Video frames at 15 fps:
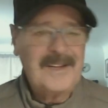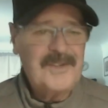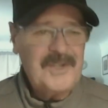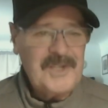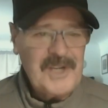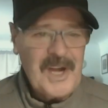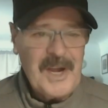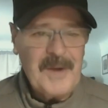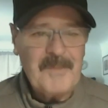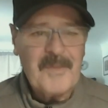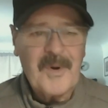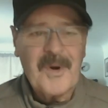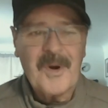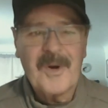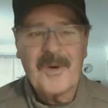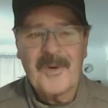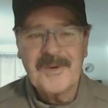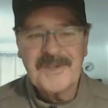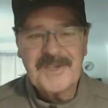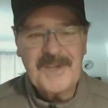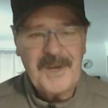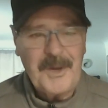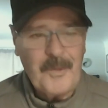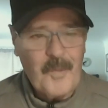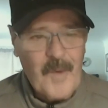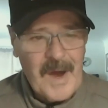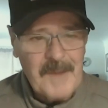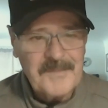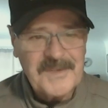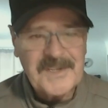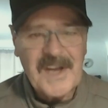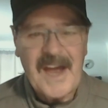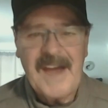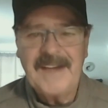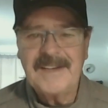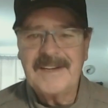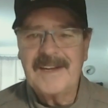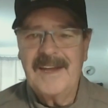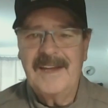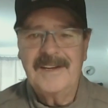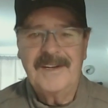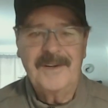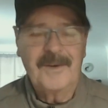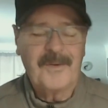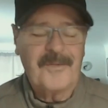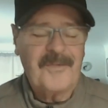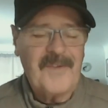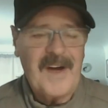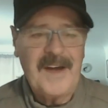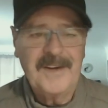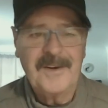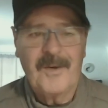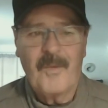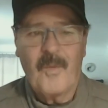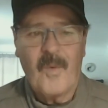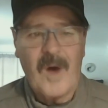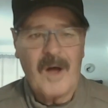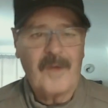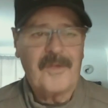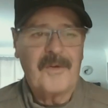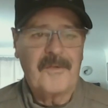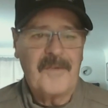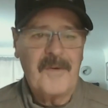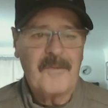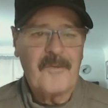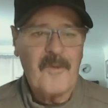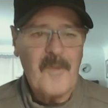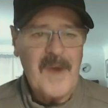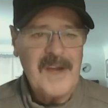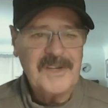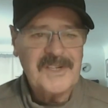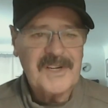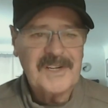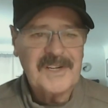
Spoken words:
chamber or city website, and you'll find a wealth of information.